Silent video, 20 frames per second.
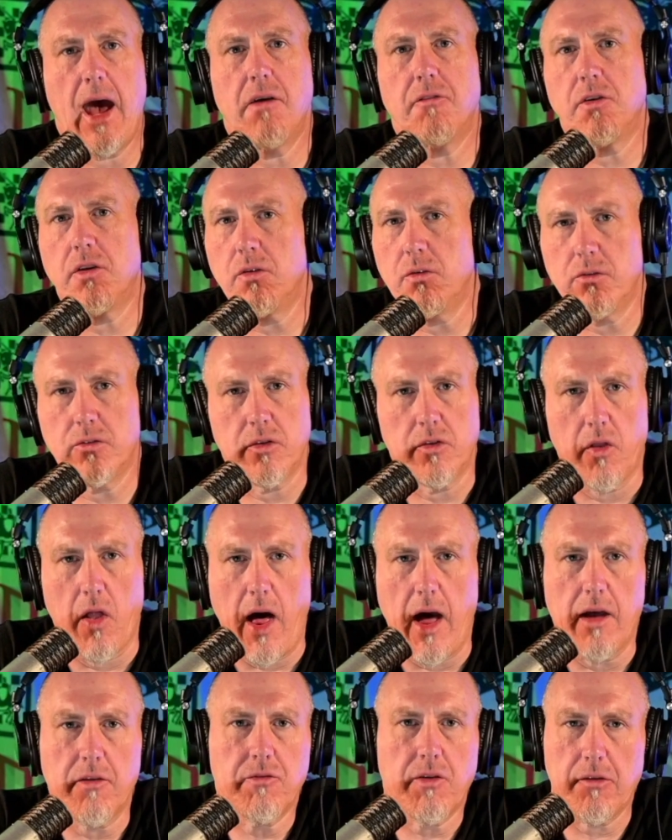avenues in
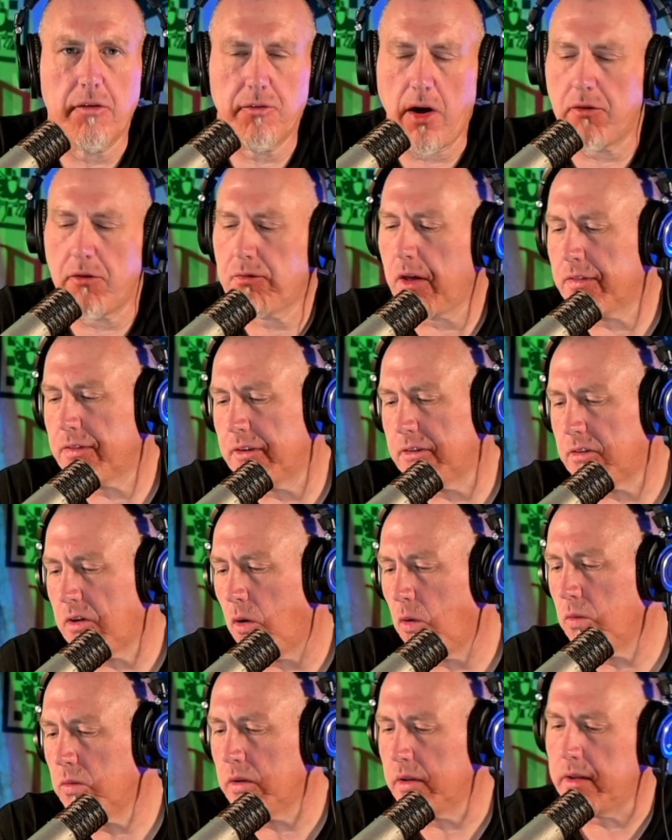life. I've got
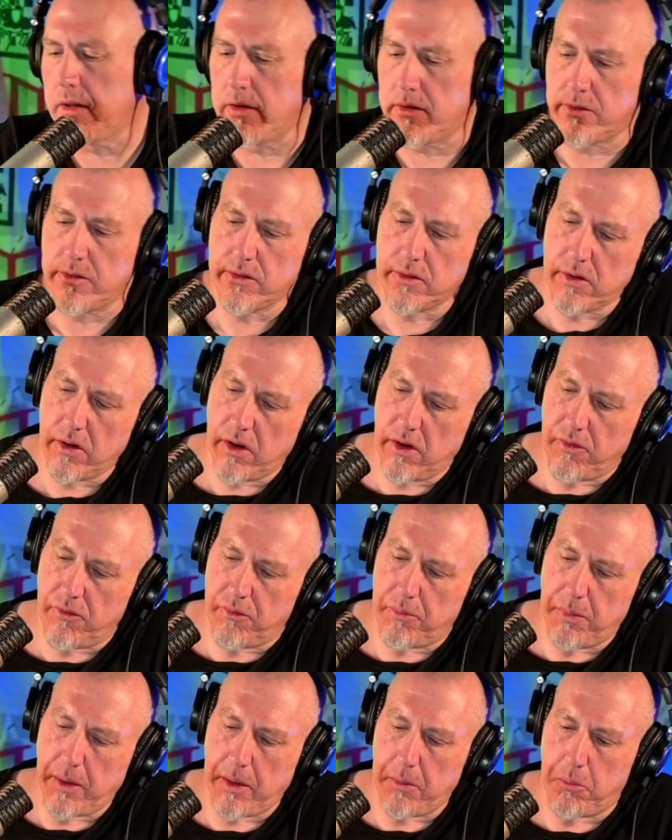this whole list
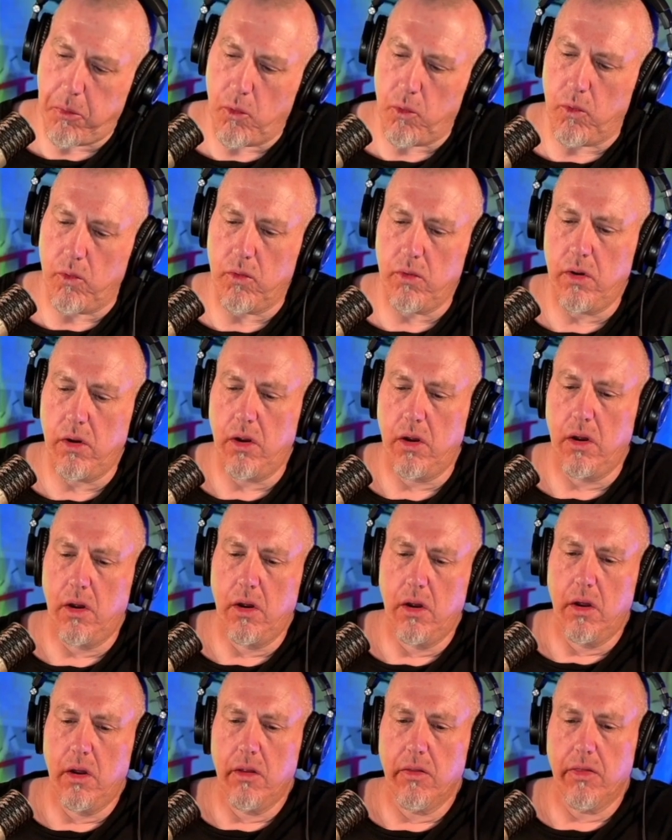of people
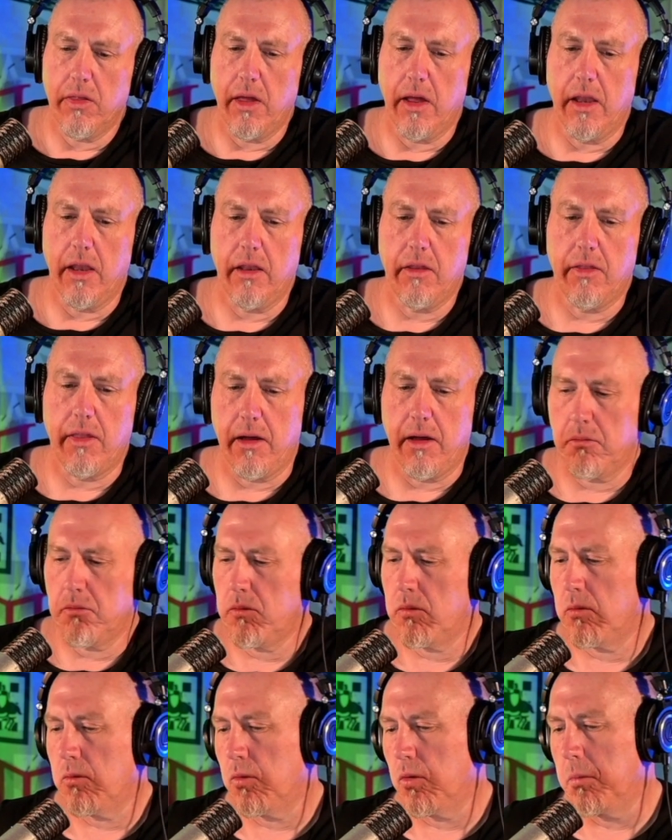that
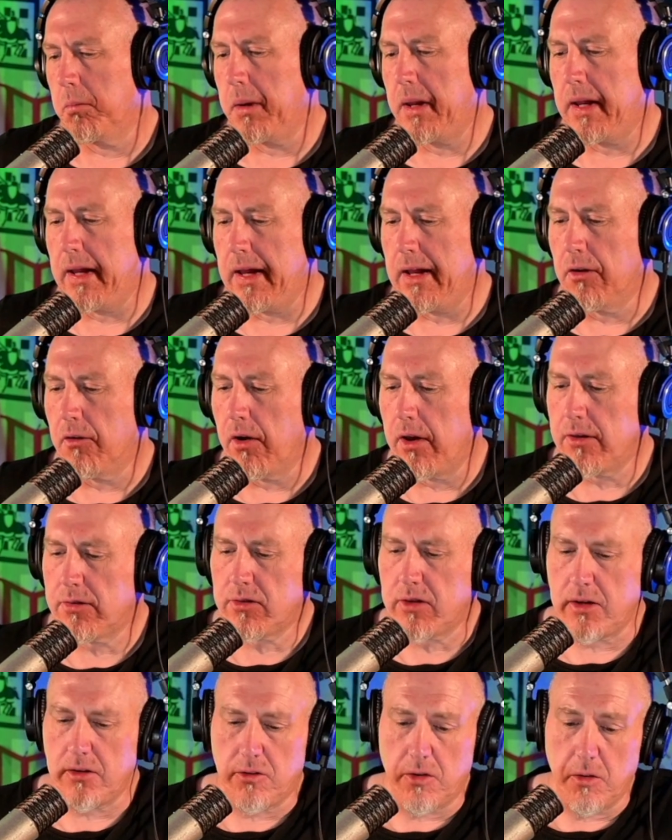would be
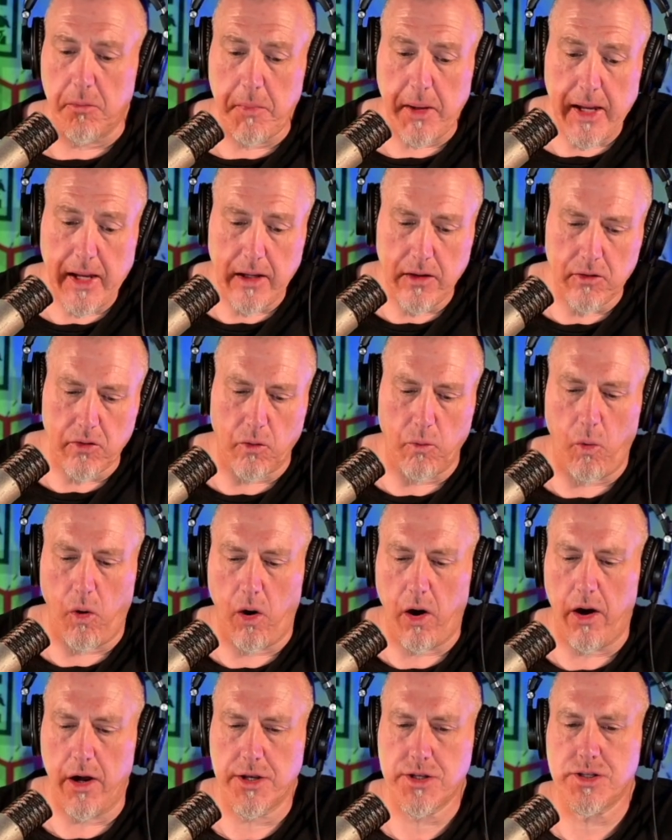interesting to me to
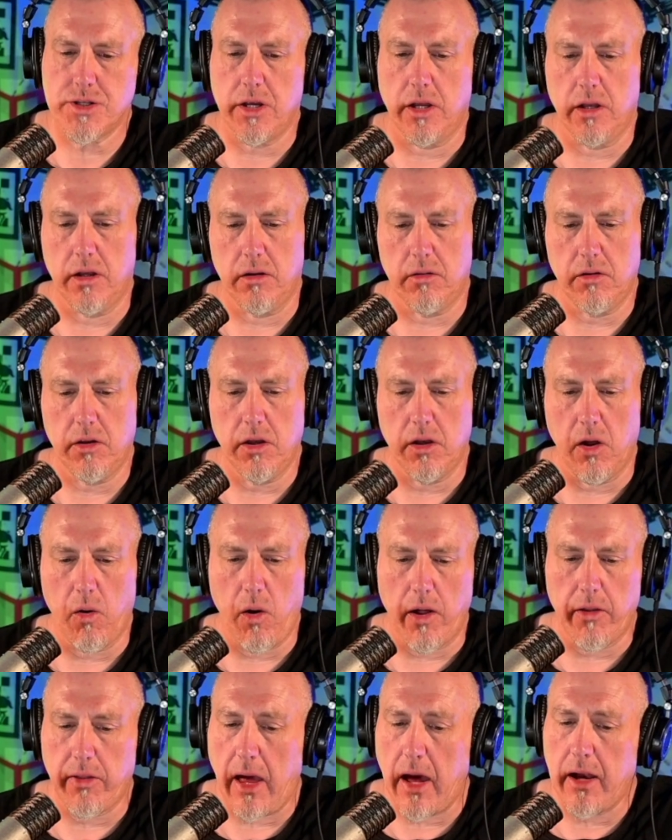watch, and
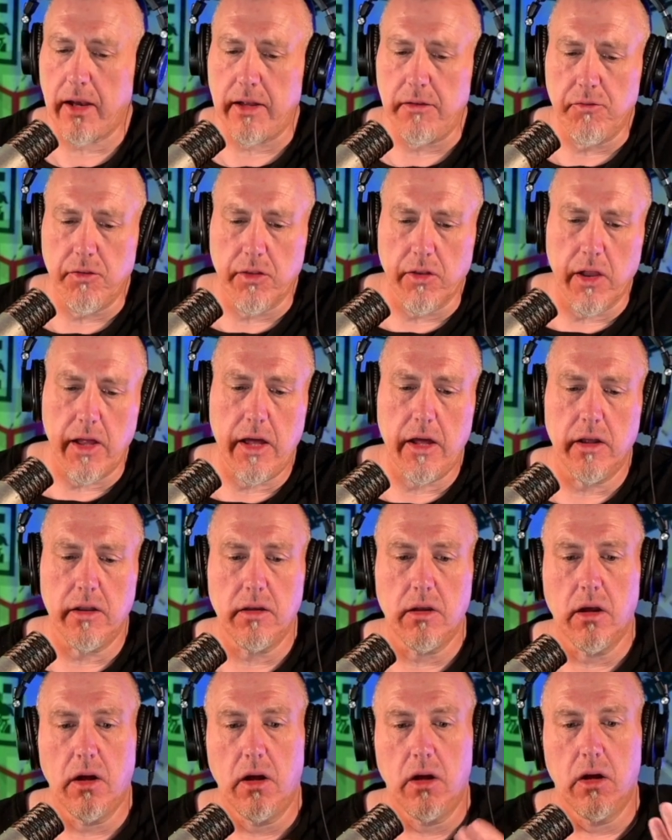I'd even
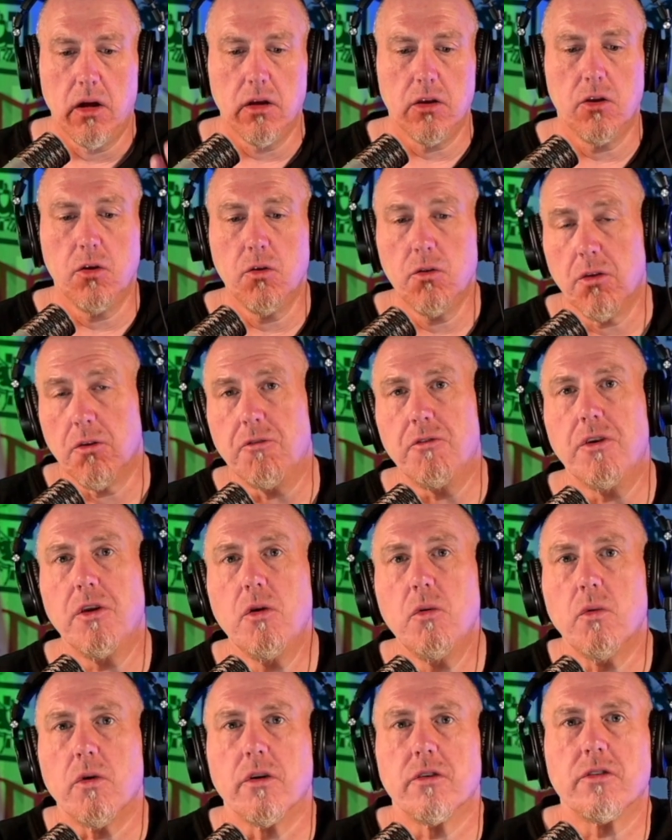let you, the
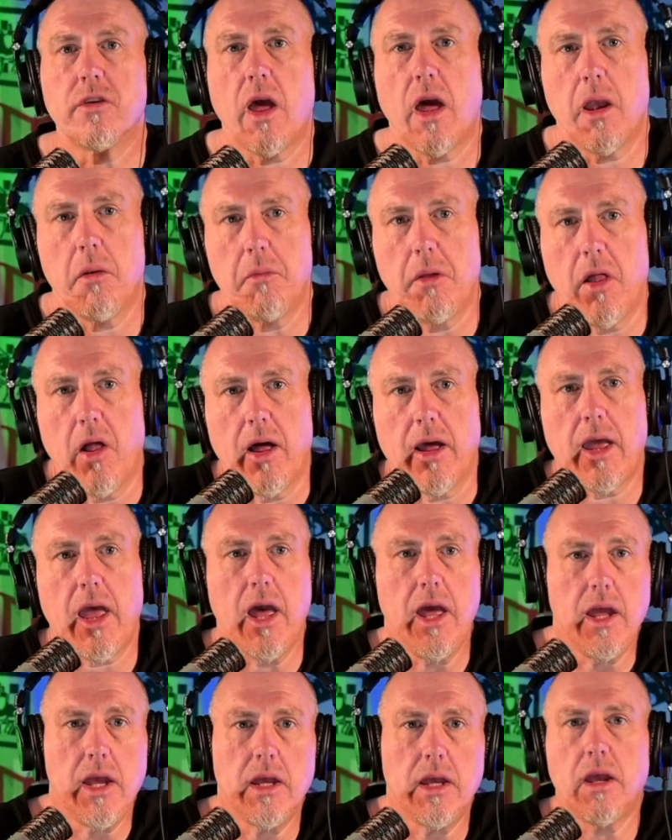viewers, kind of be like,
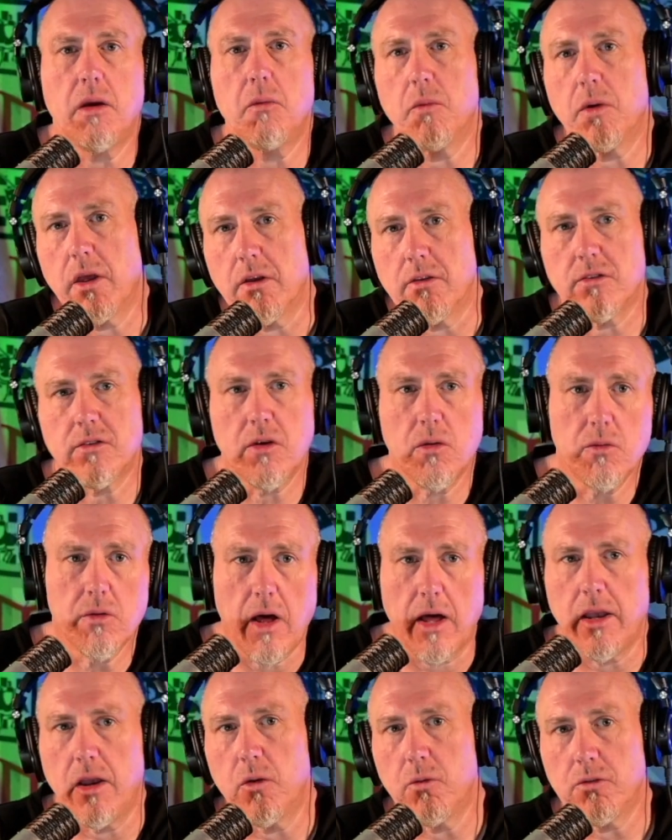hey, can we get
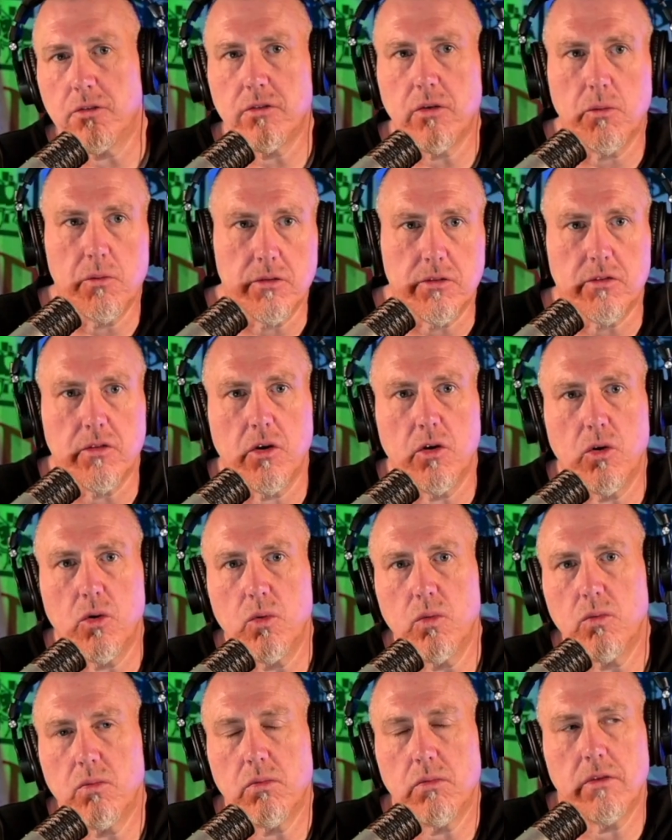I know
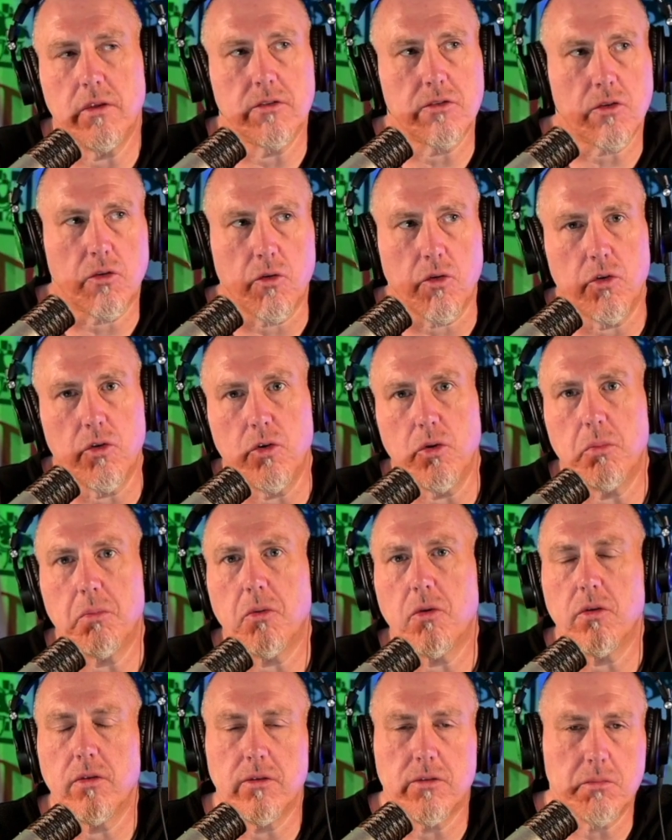so-and-so, this
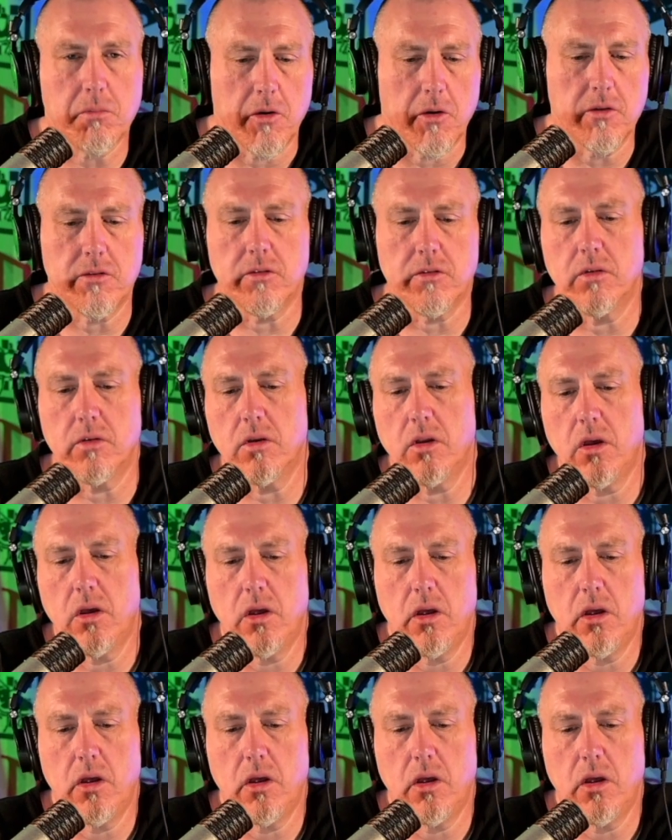group or this person,